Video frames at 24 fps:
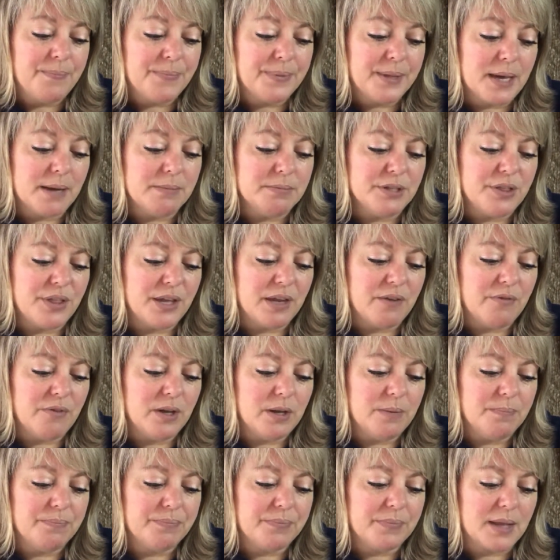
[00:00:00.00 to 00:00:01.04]
Come to think of
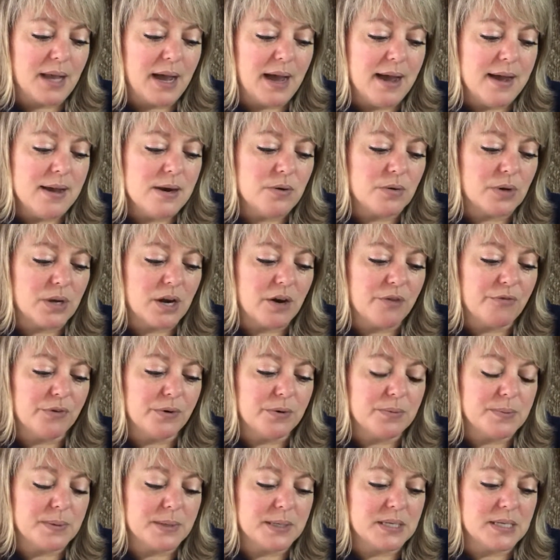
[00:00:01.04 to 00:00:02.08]
it, I don't care for
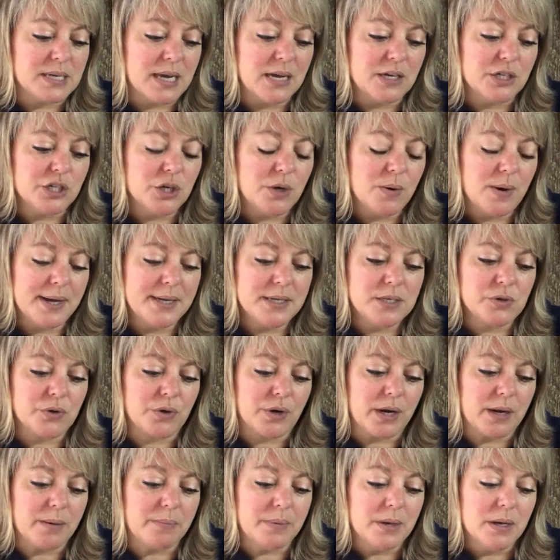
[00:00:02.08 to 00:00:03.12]
pistachio ice
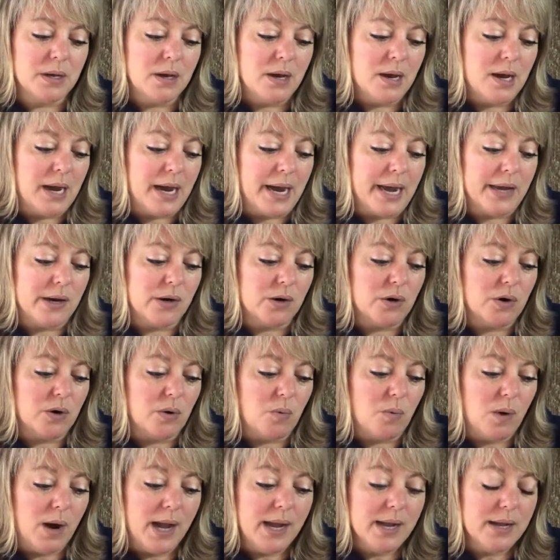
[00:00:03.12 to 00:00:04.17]
cream. I don't know
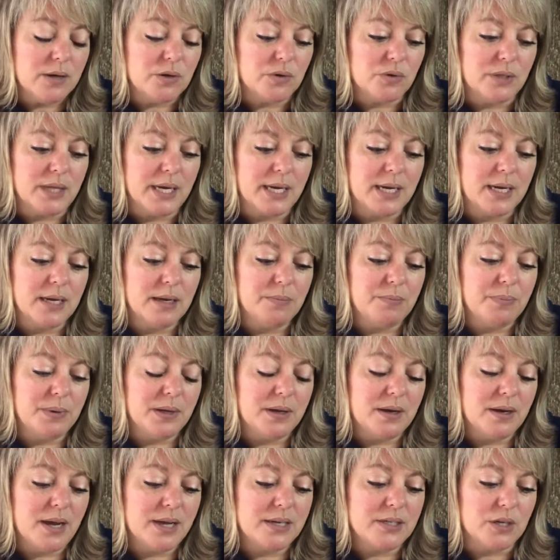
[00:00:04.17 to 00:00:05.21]
why I don't like it, but
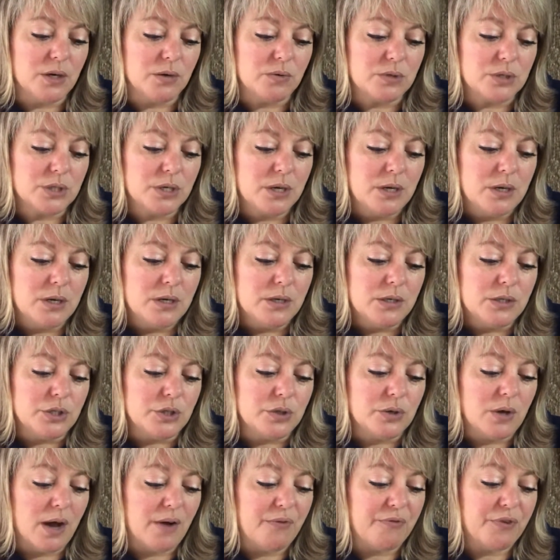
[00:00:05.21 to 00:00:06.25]
I don't. Do
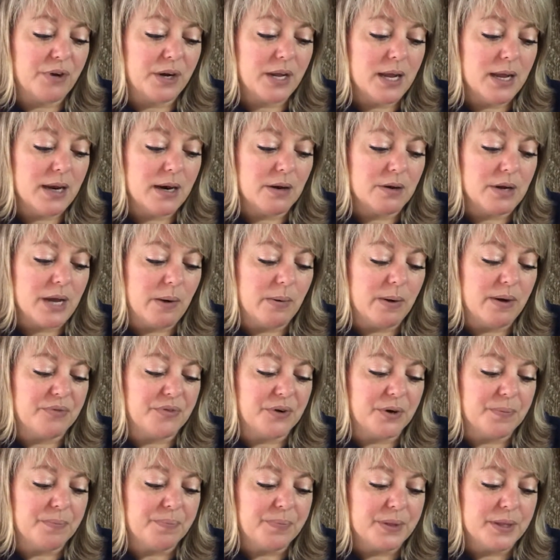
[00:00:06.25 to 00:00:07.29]
not forget,
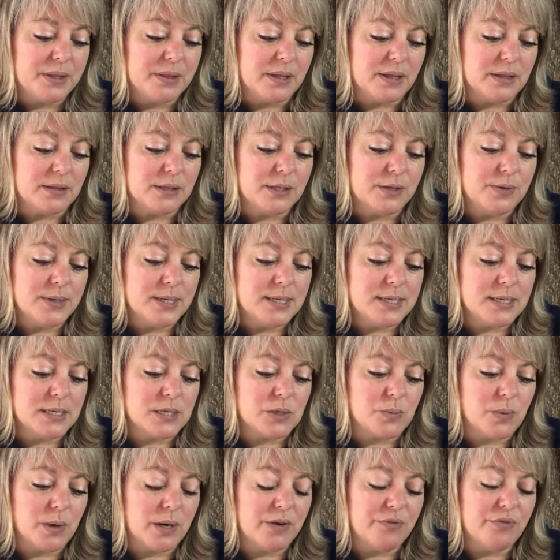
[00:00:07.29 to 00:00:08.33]
however, that Lewis
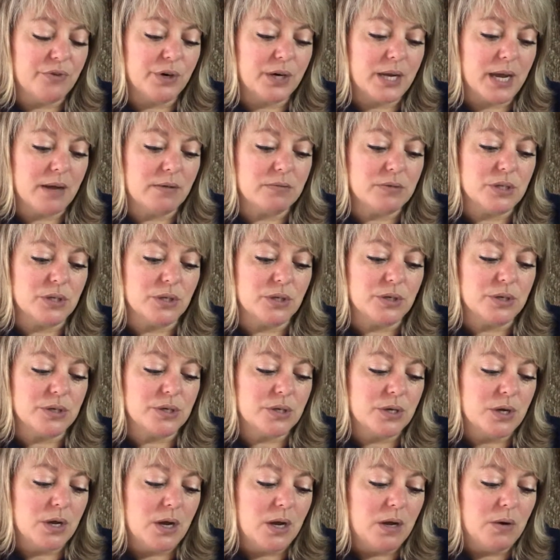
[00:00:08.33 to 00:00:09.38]
is one of your
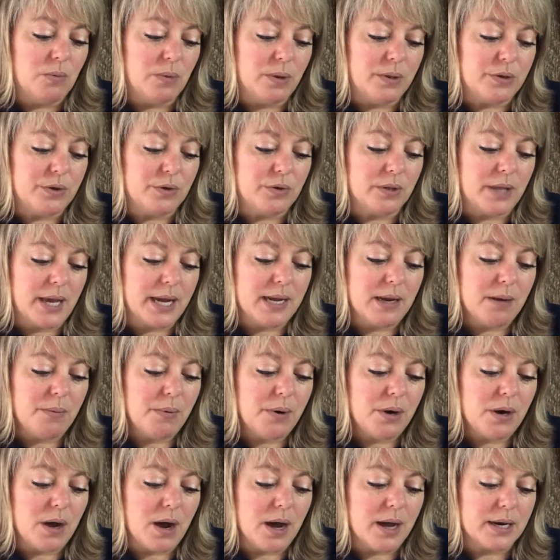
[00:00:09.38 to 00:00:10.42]
counselors. Whether you like him
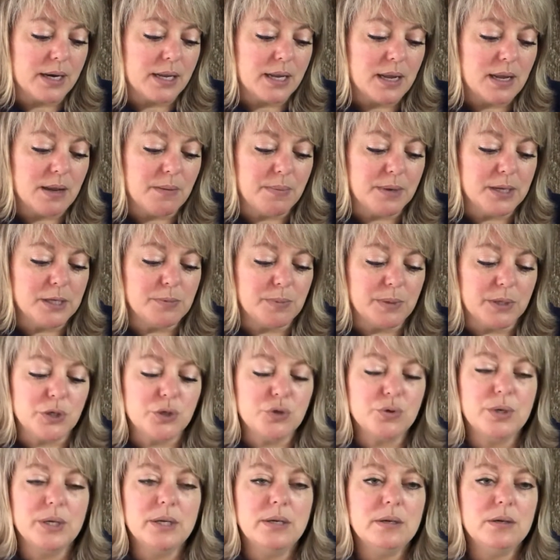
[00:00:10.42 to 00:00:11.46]
or not, he must be
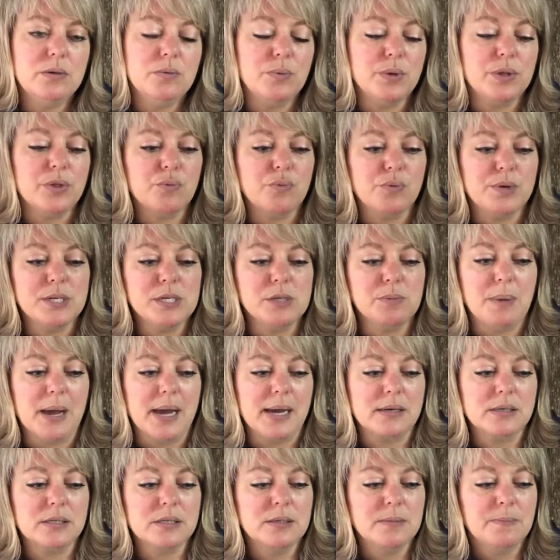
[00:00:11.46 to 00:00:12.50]
treated with
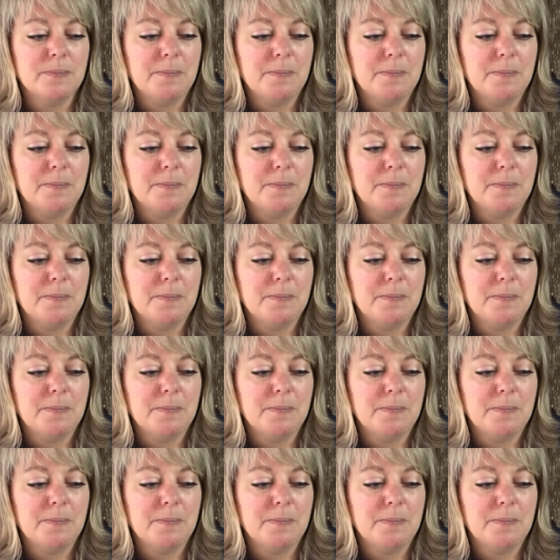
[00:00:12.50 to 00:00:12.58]
respect.